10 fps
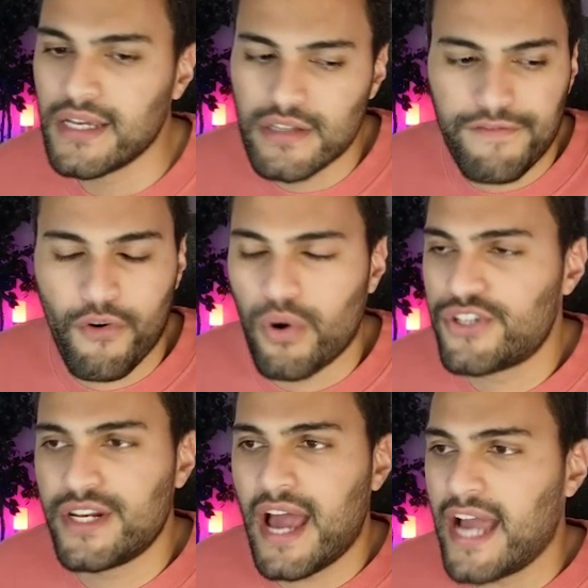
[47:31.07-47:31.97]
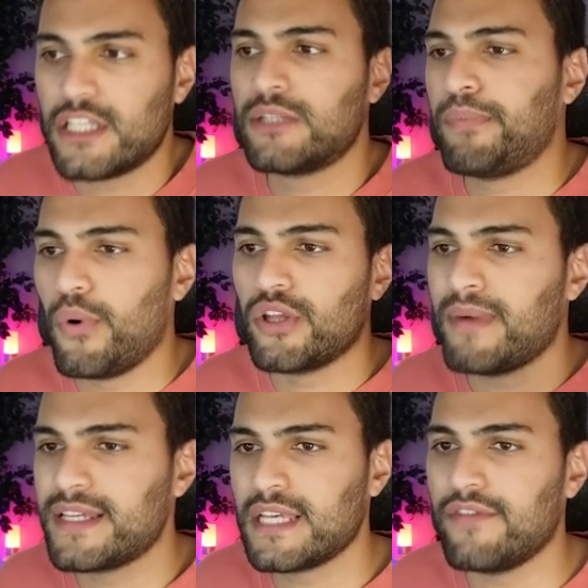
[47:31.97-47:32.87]
It's unfortunate I spoiled
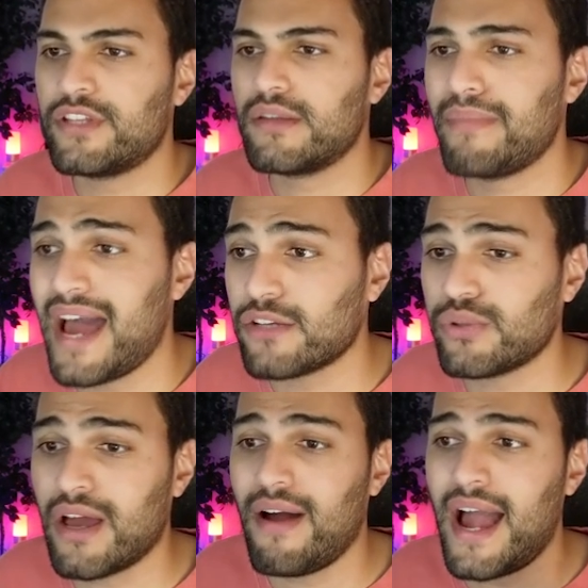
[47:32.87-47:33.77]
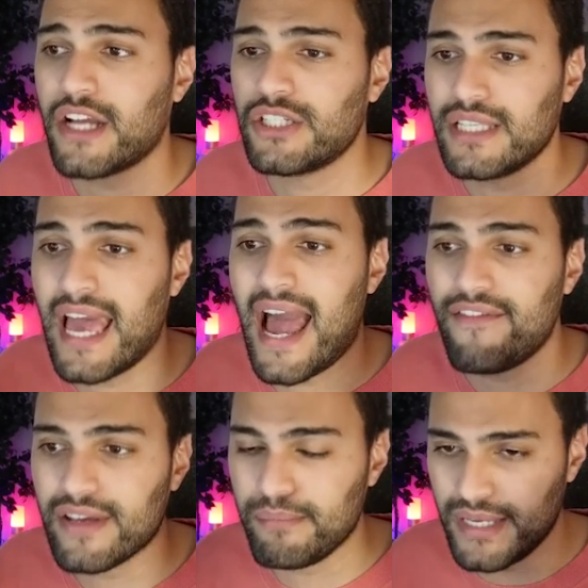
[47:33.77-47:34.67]
myself to the max without actually
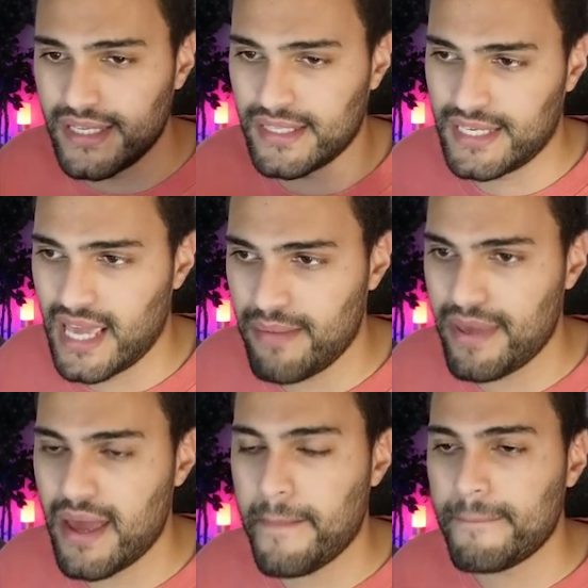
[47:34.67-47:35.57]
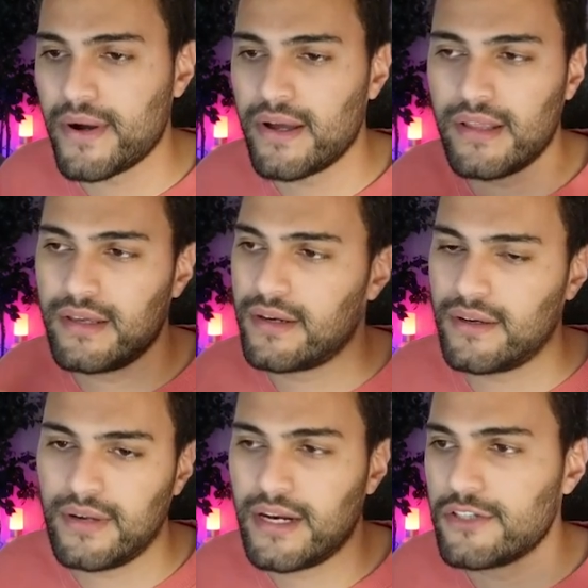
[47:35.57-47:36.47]
having beaten the game yet, but, you
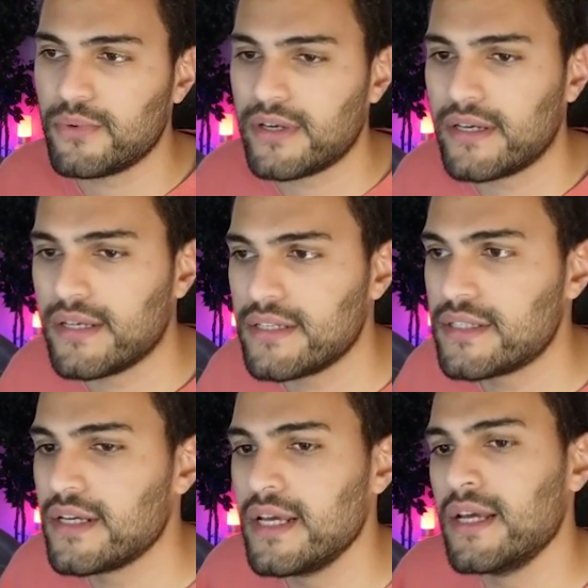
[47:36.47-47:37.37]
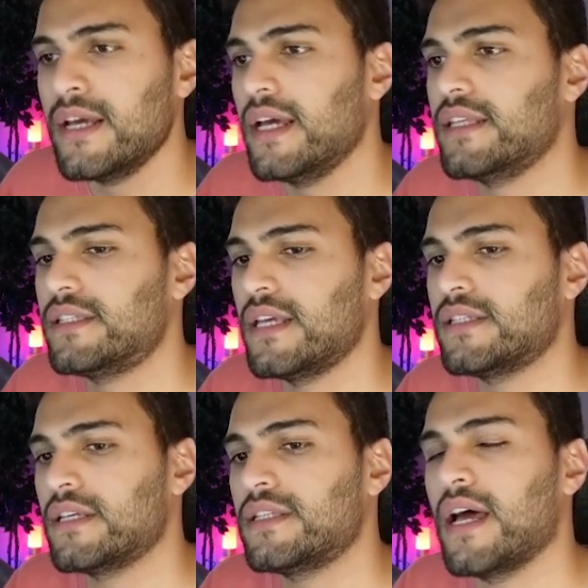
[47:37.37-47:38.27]
know, it is what it is. It's,
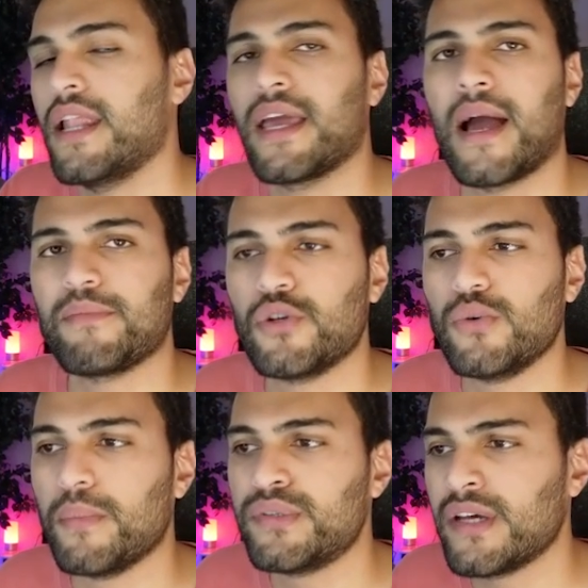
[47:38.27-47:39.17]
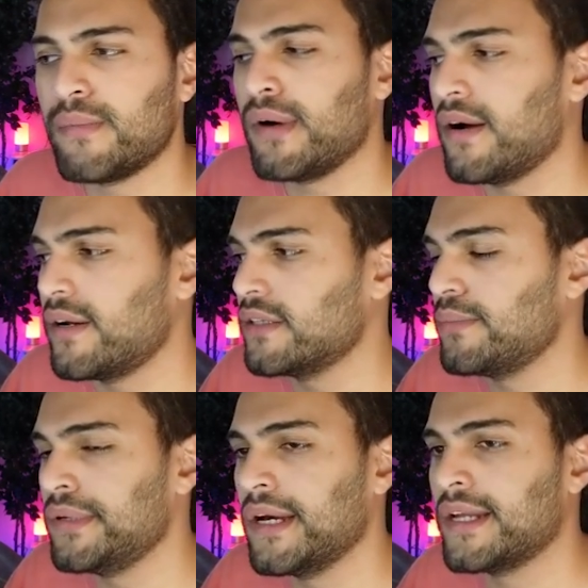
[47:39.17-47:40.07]
it's, it's not like I'm too upset about it, to
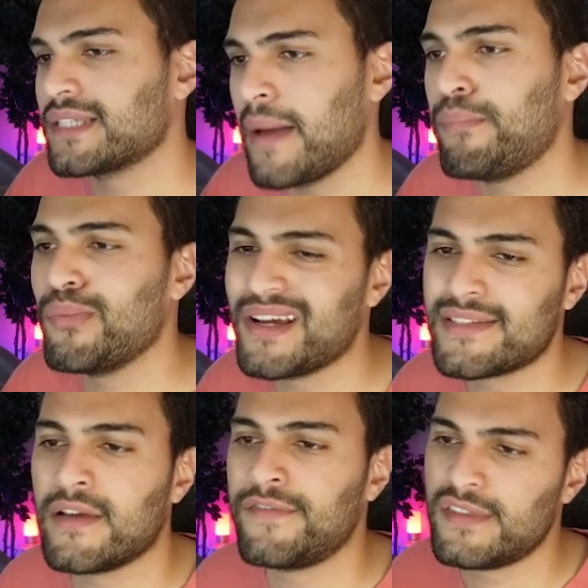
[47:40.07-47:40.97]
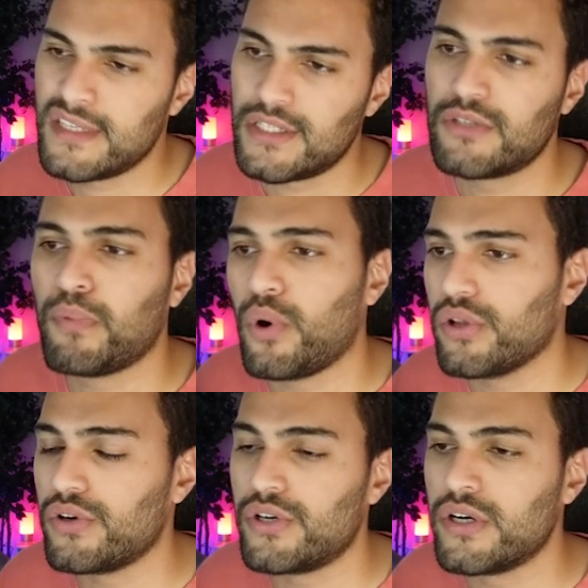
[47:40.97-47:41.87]
be honest. I put myself in these
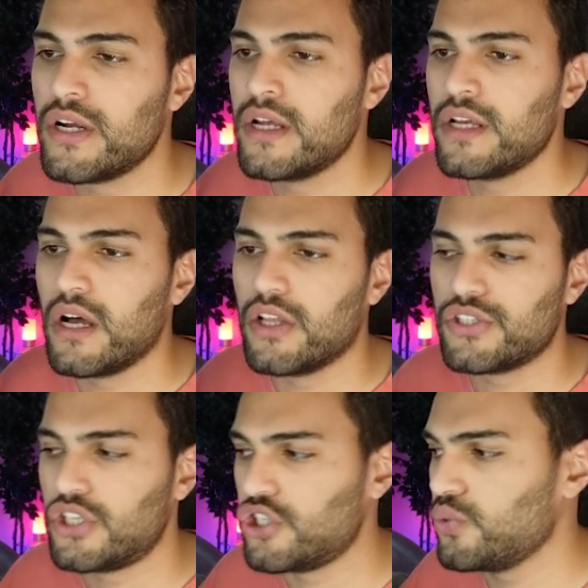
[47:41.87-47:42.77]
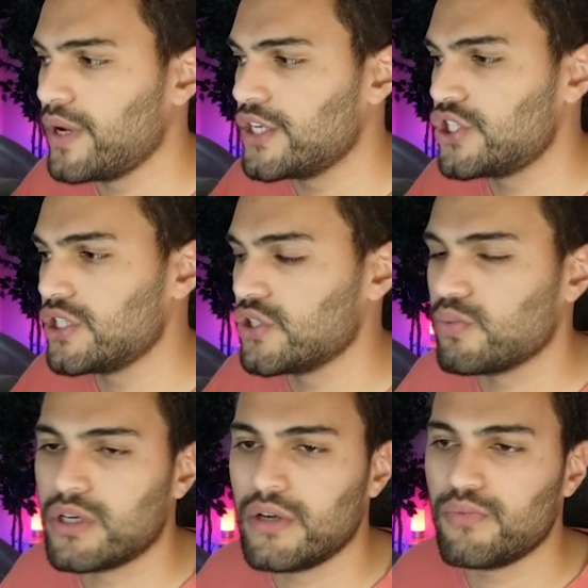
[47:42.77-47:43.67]
spoiler situations
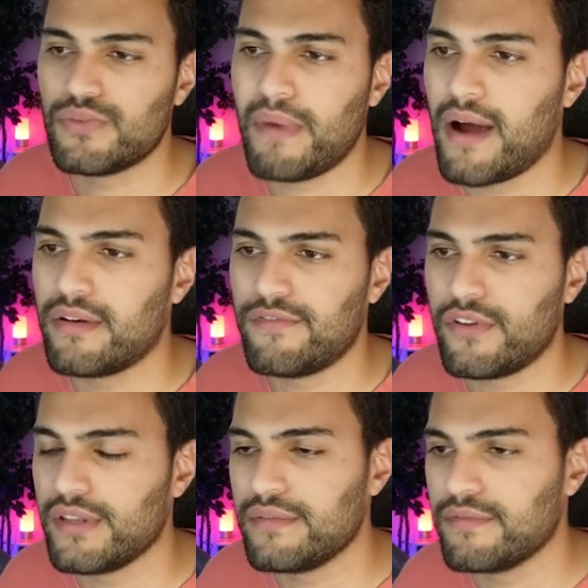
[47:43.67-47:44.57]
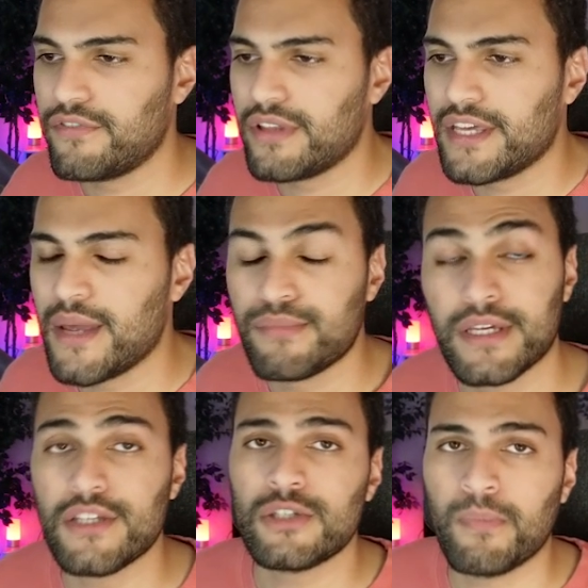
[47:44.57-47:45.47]
where it was bound for the for the game
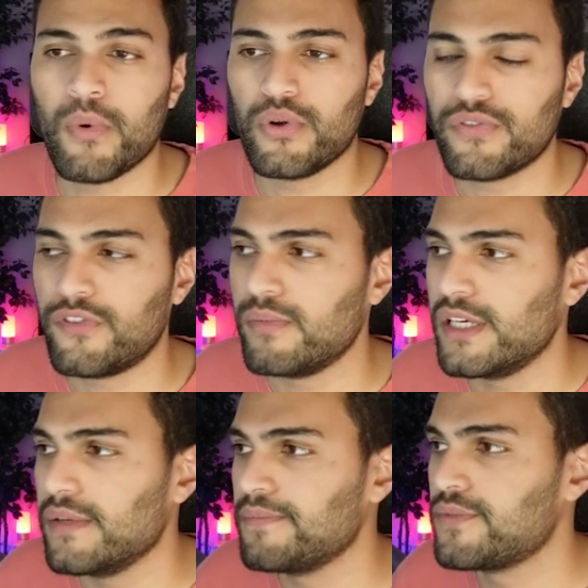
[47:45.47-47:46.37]
to get spoiled for me.